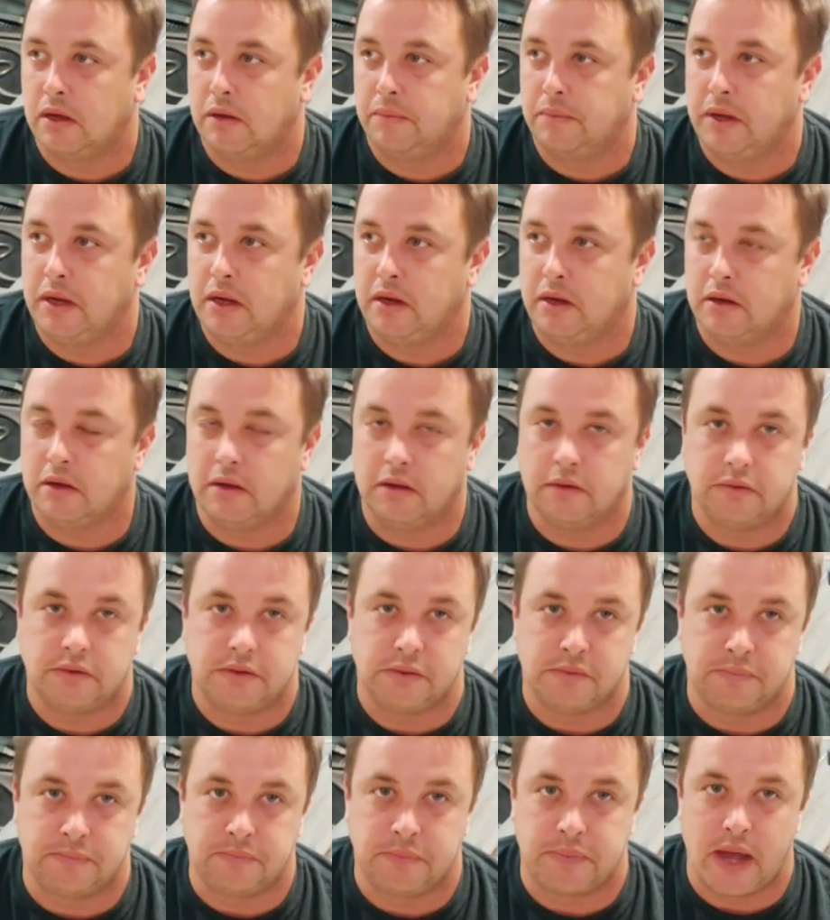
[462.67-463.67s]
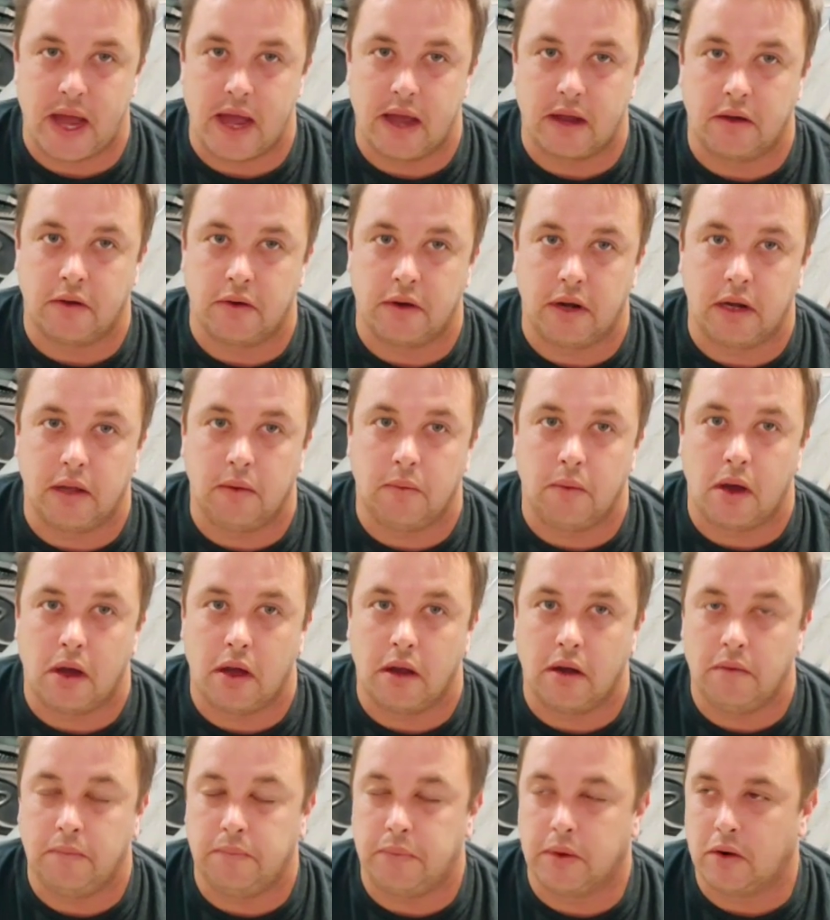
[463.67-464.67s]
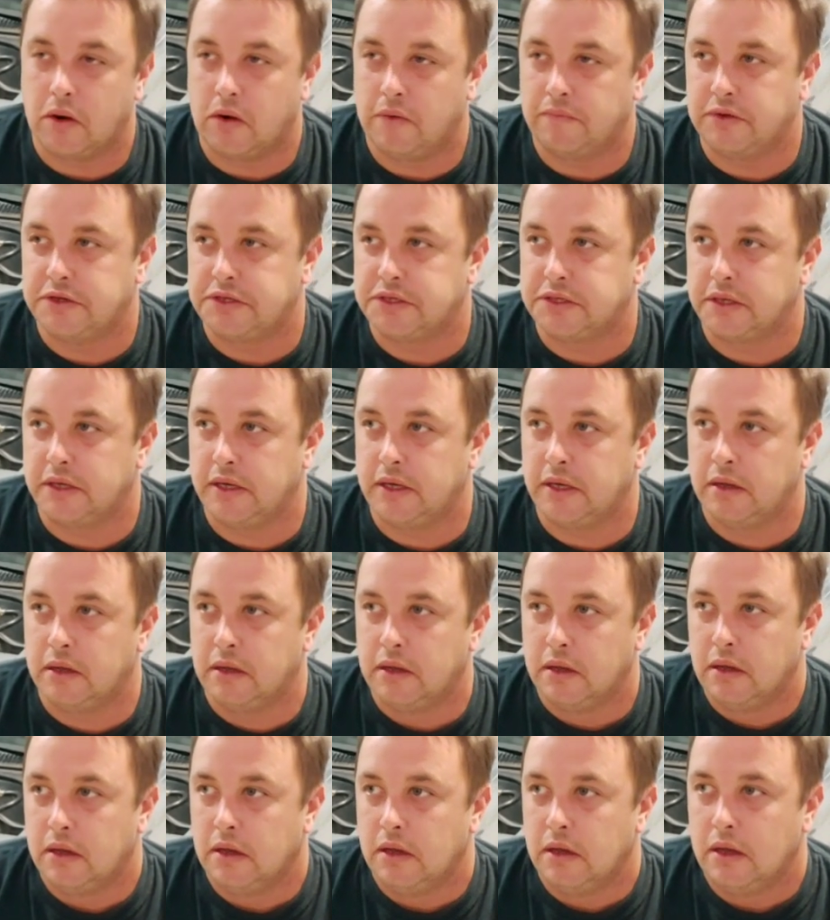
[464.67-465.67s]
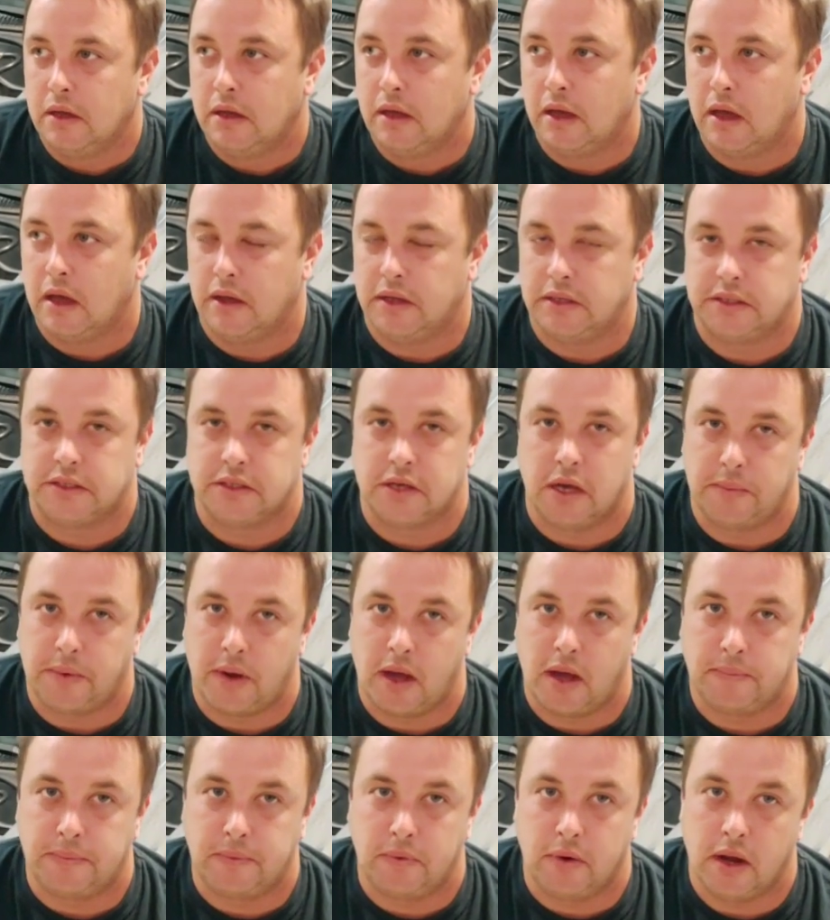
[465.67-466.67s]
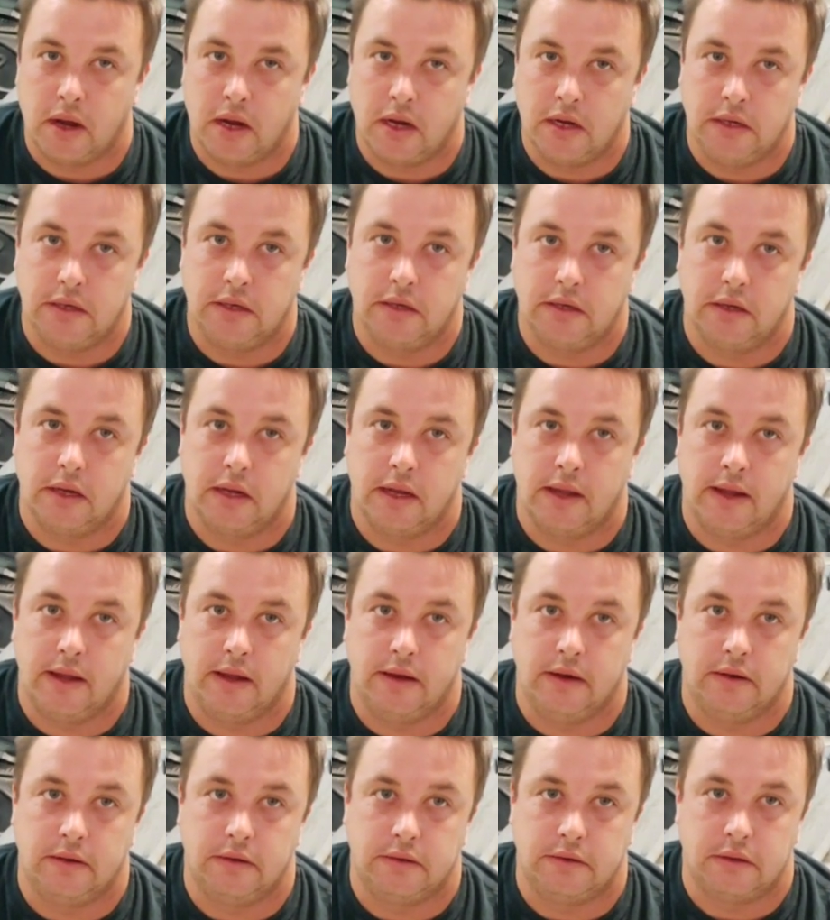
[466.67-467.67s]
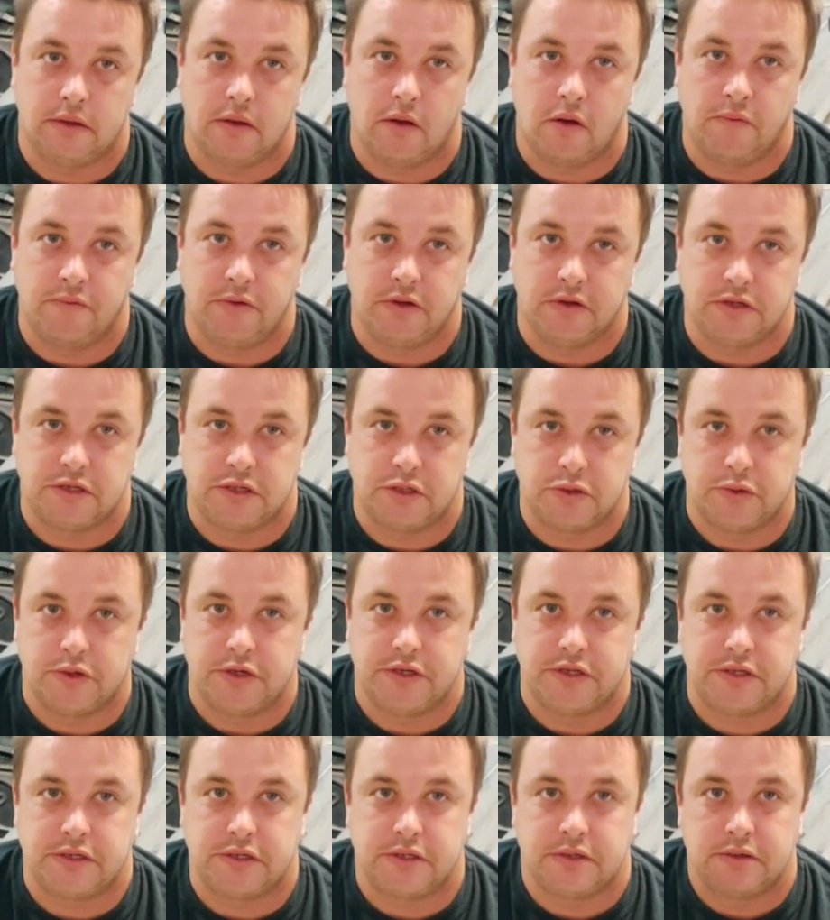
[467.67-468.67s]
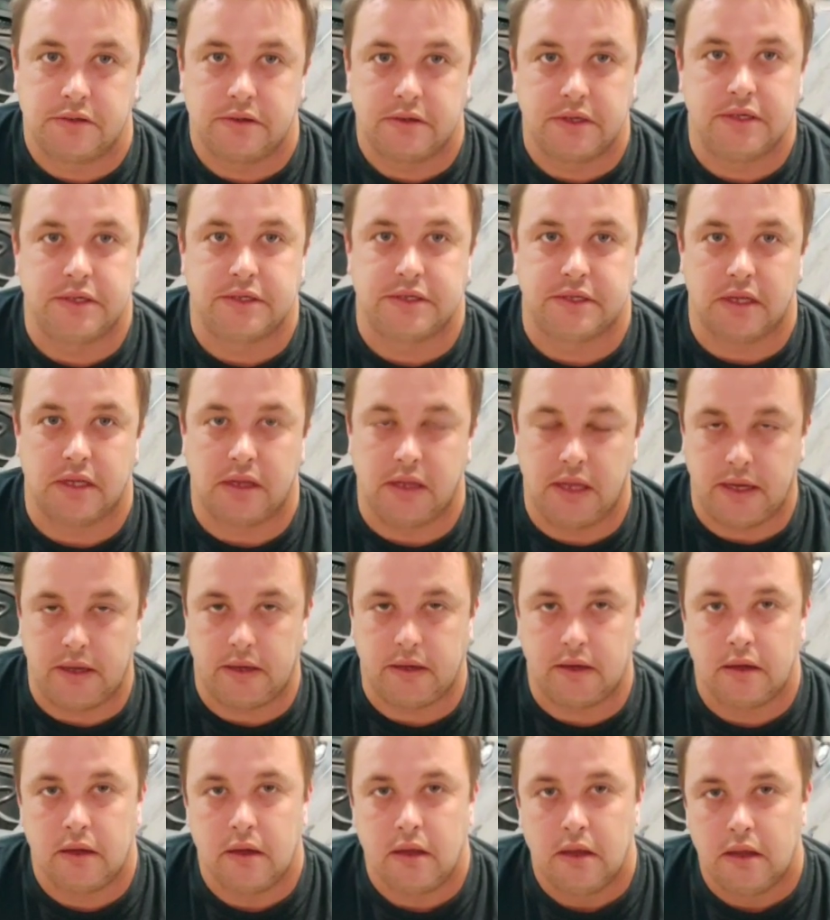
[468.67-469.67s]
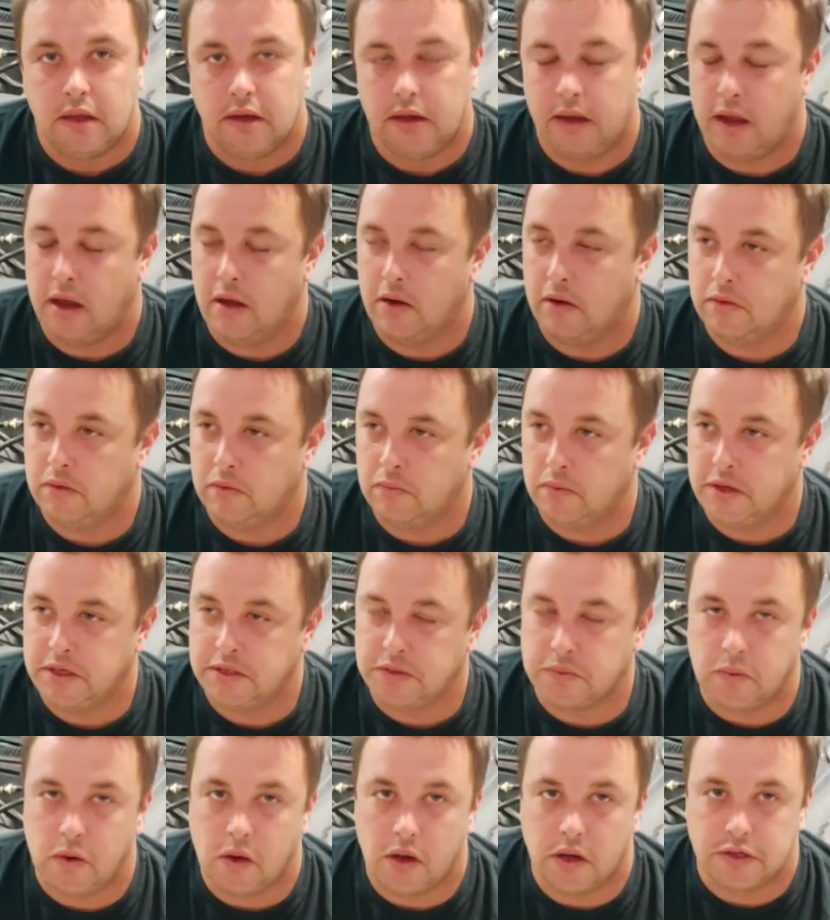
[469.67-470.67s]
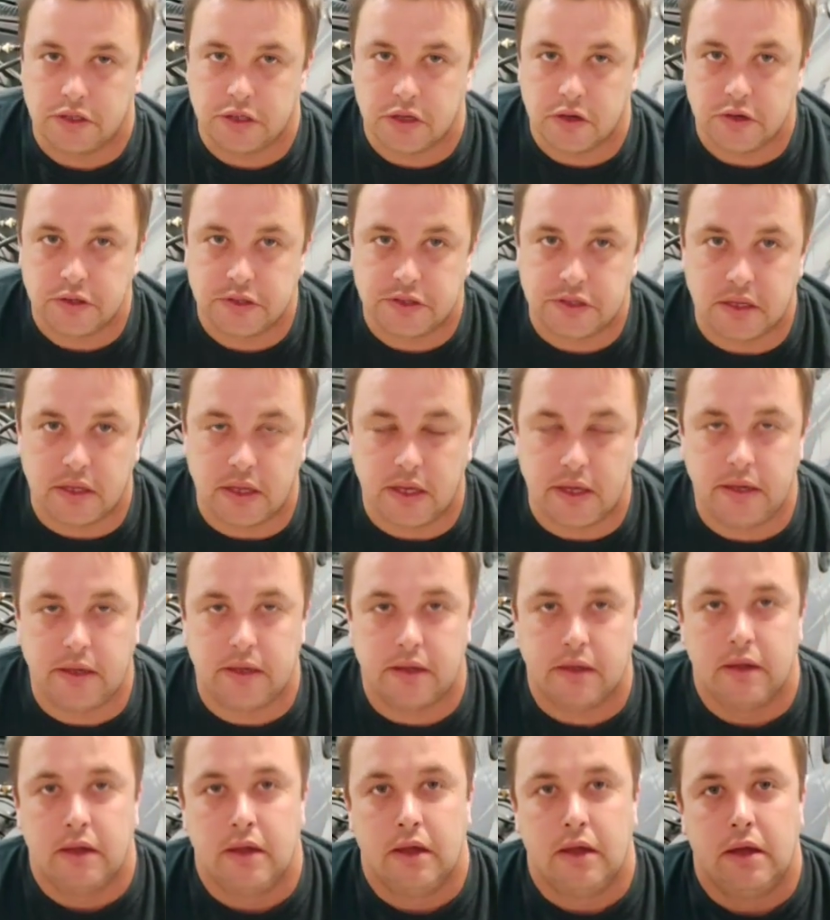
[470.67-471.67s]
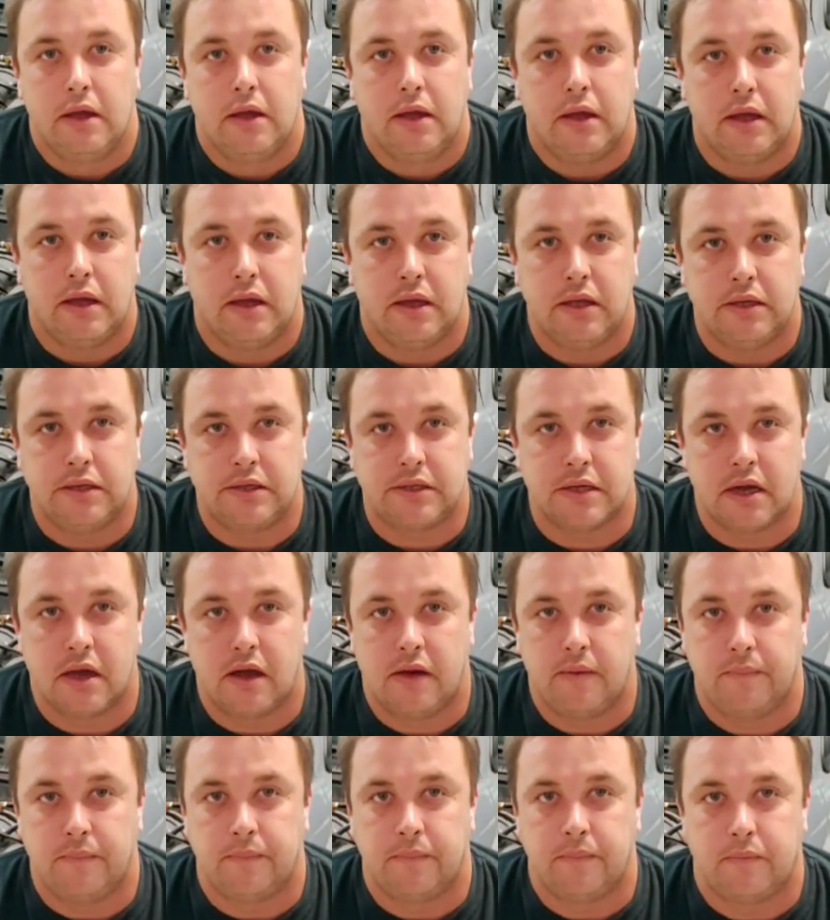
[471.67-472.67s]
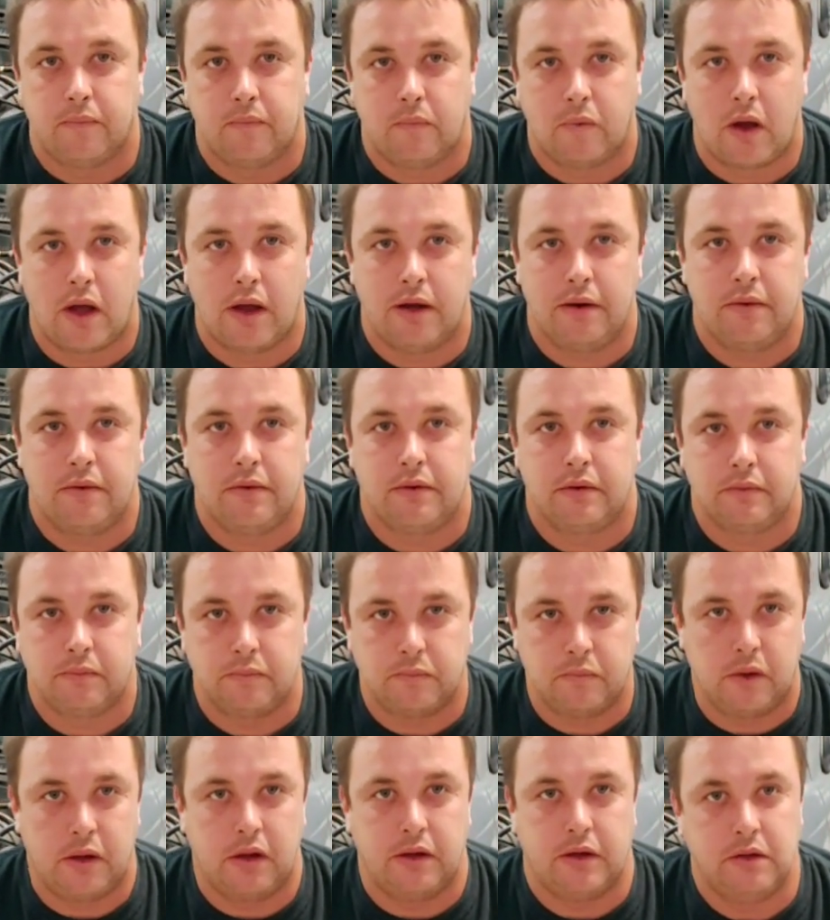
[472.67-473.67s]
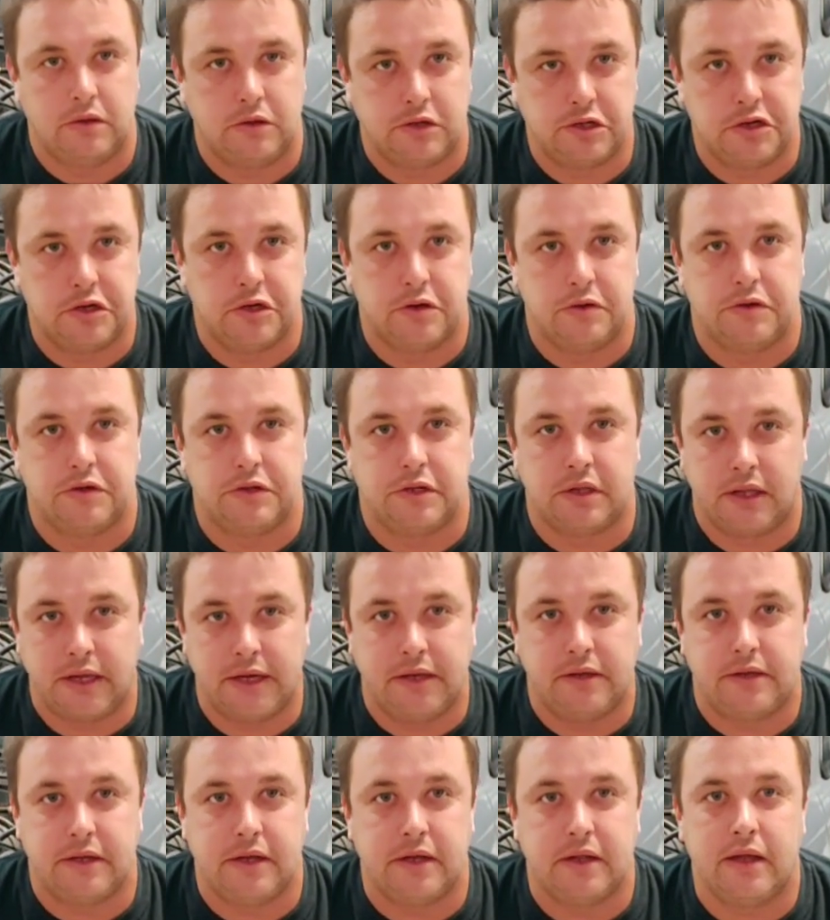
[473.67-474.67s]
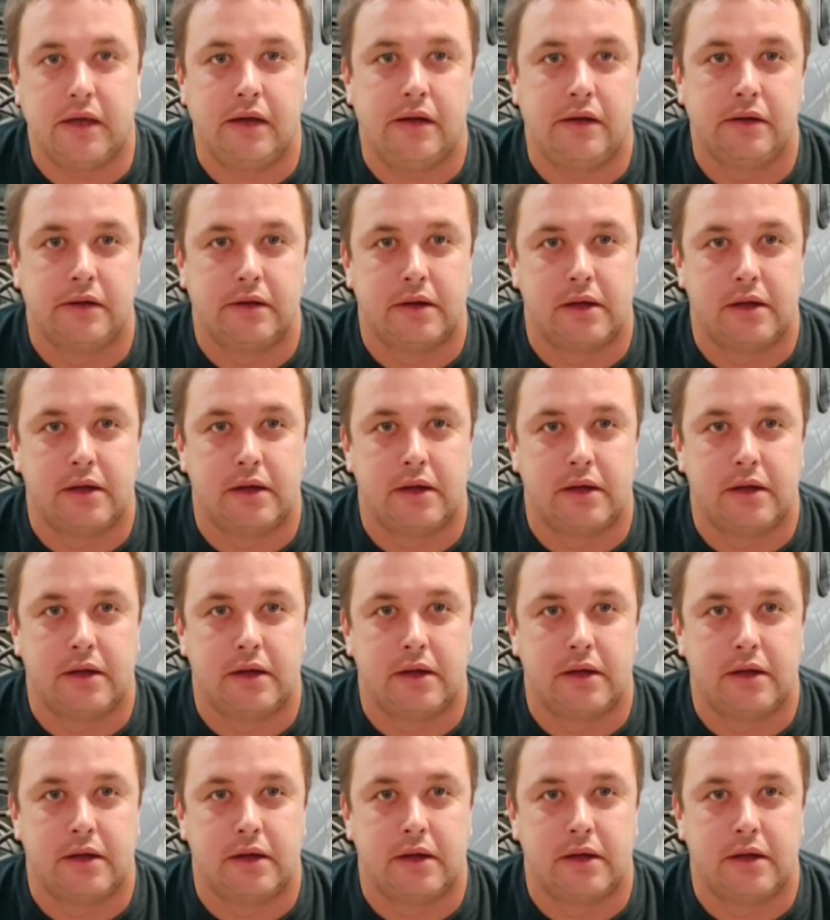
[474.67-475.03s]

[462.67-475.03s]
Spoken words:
here to bag on anyone, but obviously it's time to upgrade, and the obvious choice is the Link. Now, the reason why I chose the Link is, one, my tuner is a Link dealer.